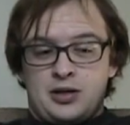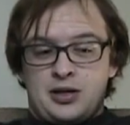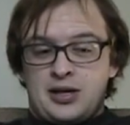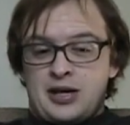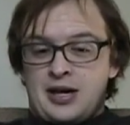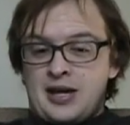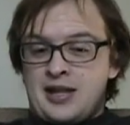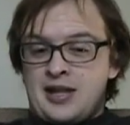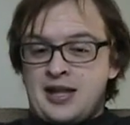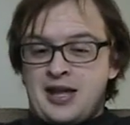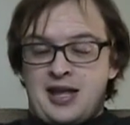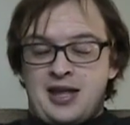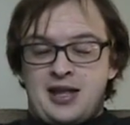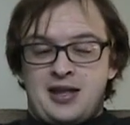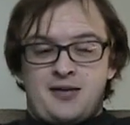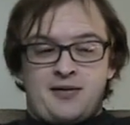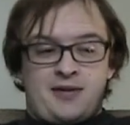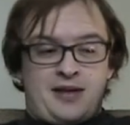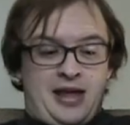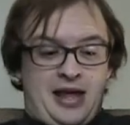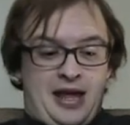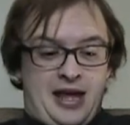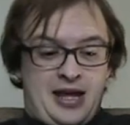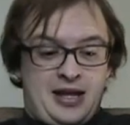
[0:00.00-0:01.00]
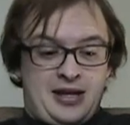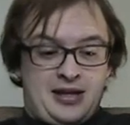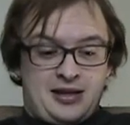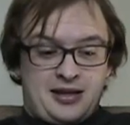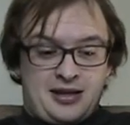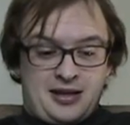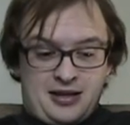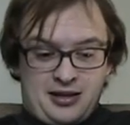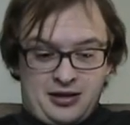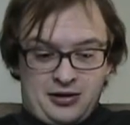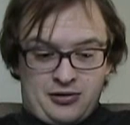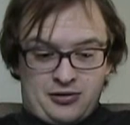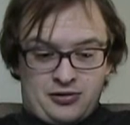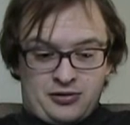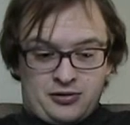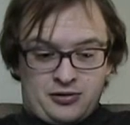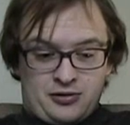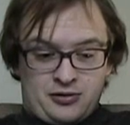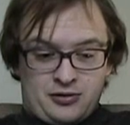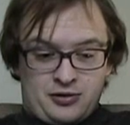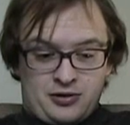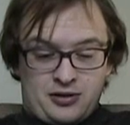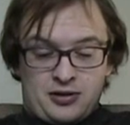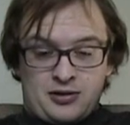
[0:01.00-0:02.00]
And they can't
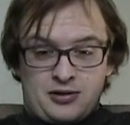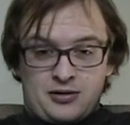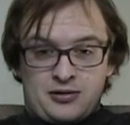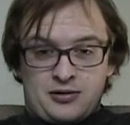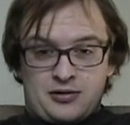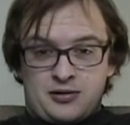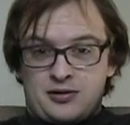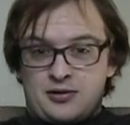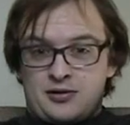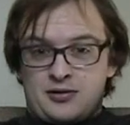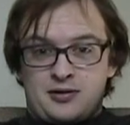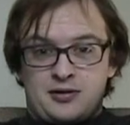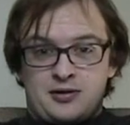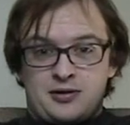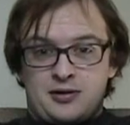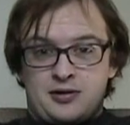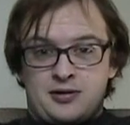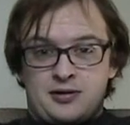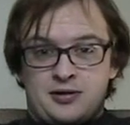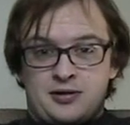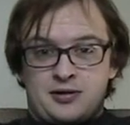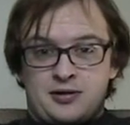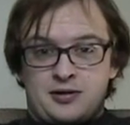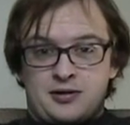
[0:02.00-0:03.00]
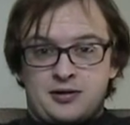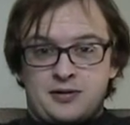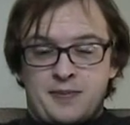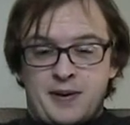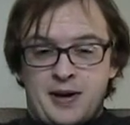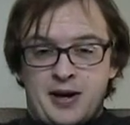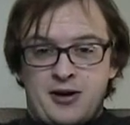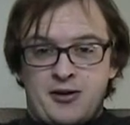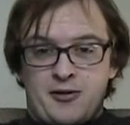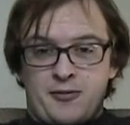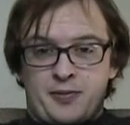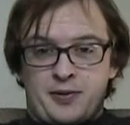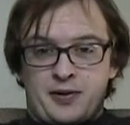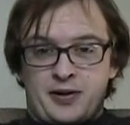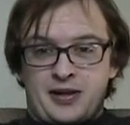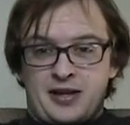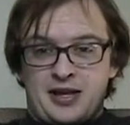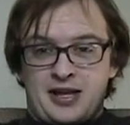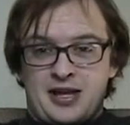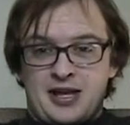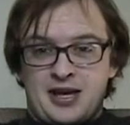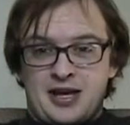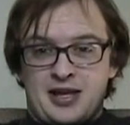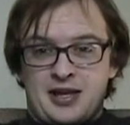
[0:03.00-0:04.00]
kill the power play. They
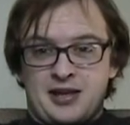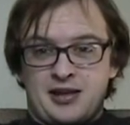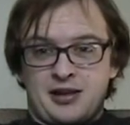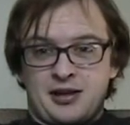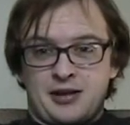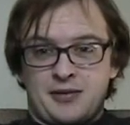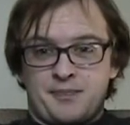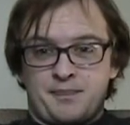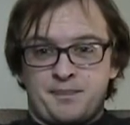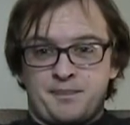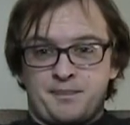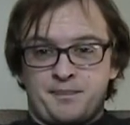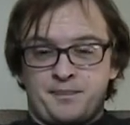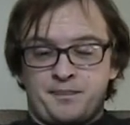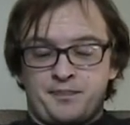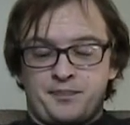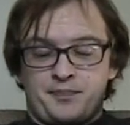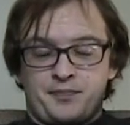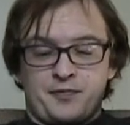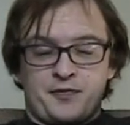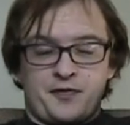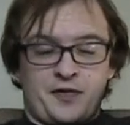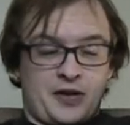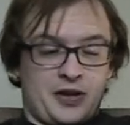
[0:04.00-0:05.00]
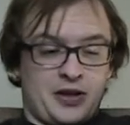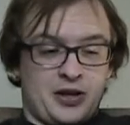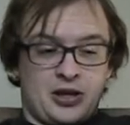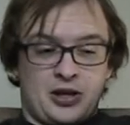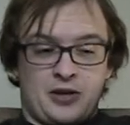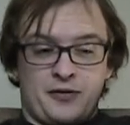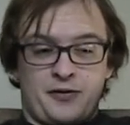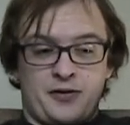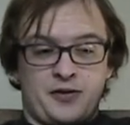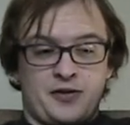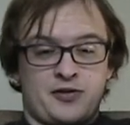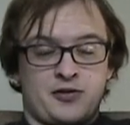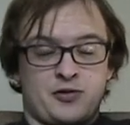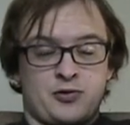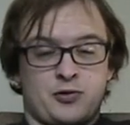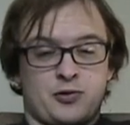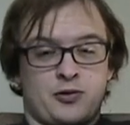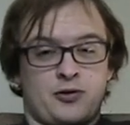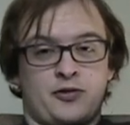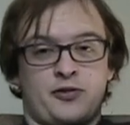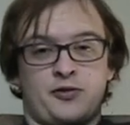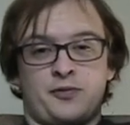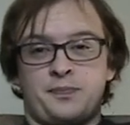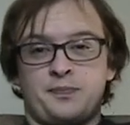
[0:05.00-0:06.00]
can't kill it. Philadelphia
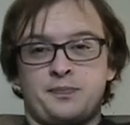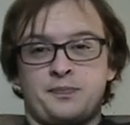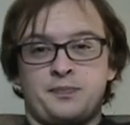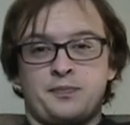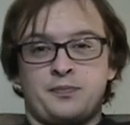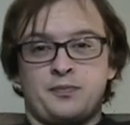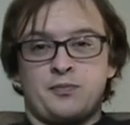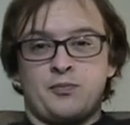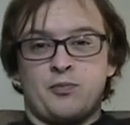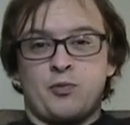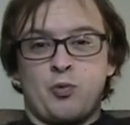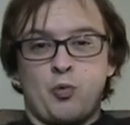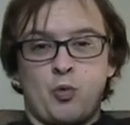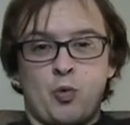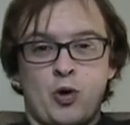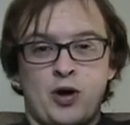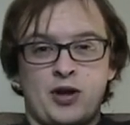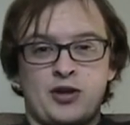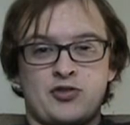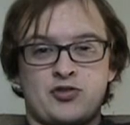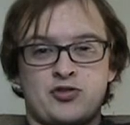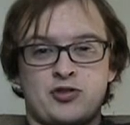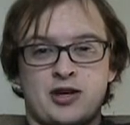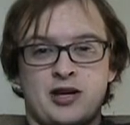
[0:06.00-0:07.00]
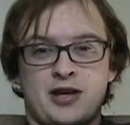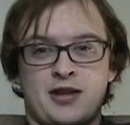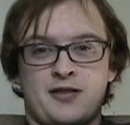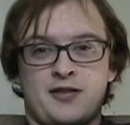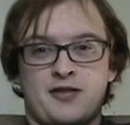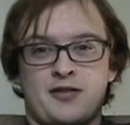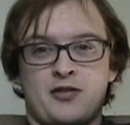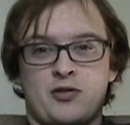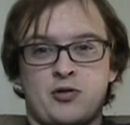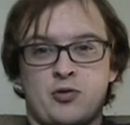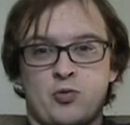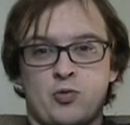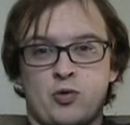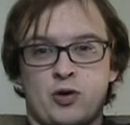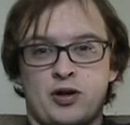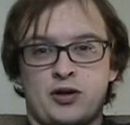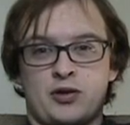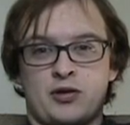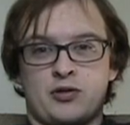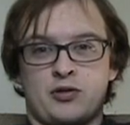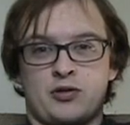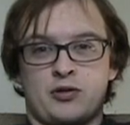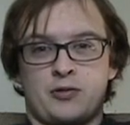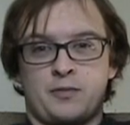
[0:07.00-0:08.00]
scores. One chance, one
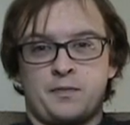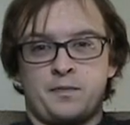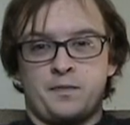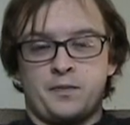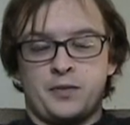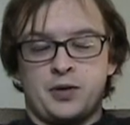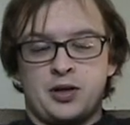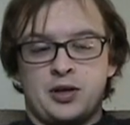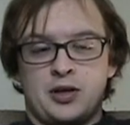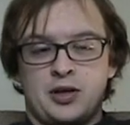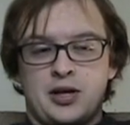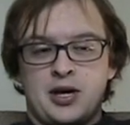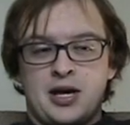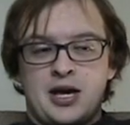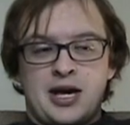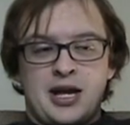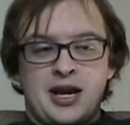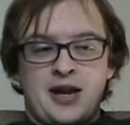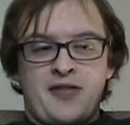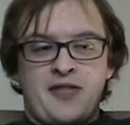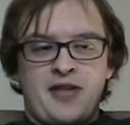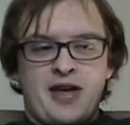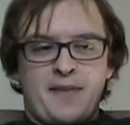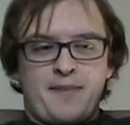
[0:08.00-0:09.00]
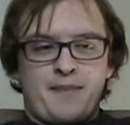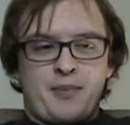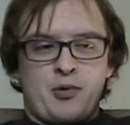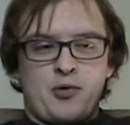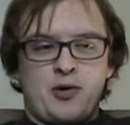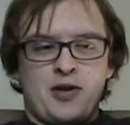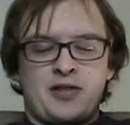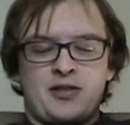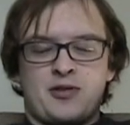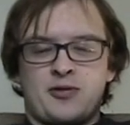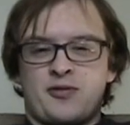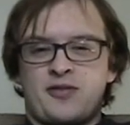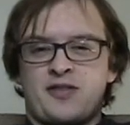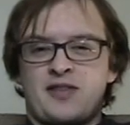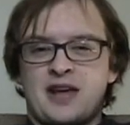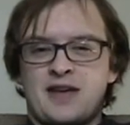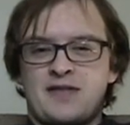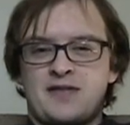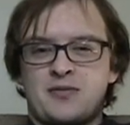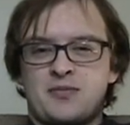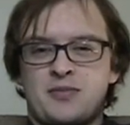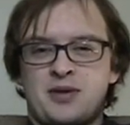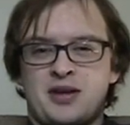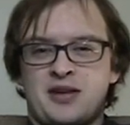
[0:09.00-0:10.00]
goal. And at that point, there's
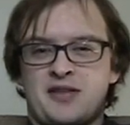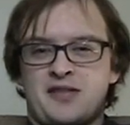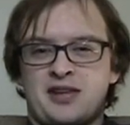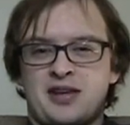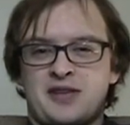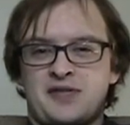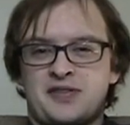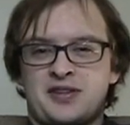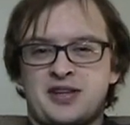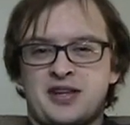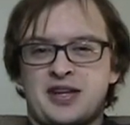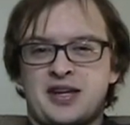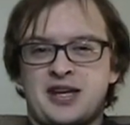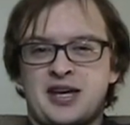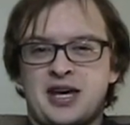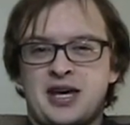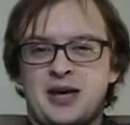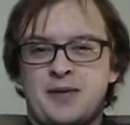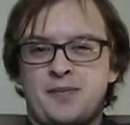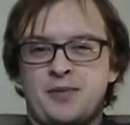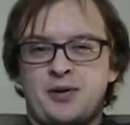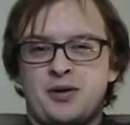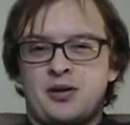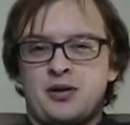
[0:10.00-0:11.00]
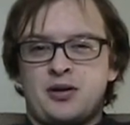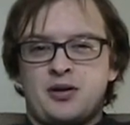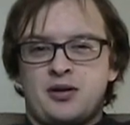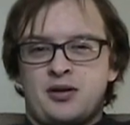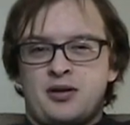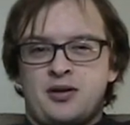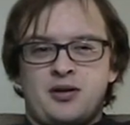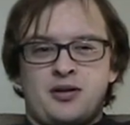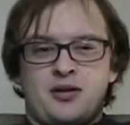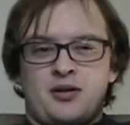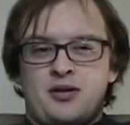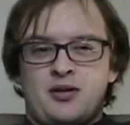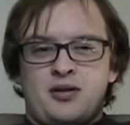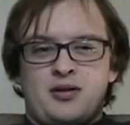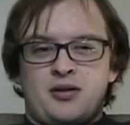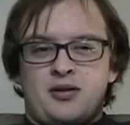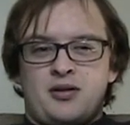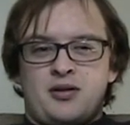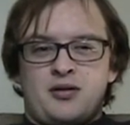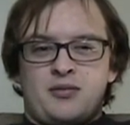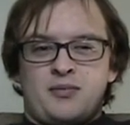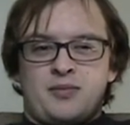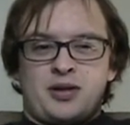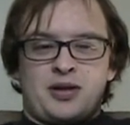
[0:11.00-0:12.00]
7 minutes left in the game,
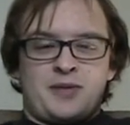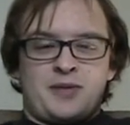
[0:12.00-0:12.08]
but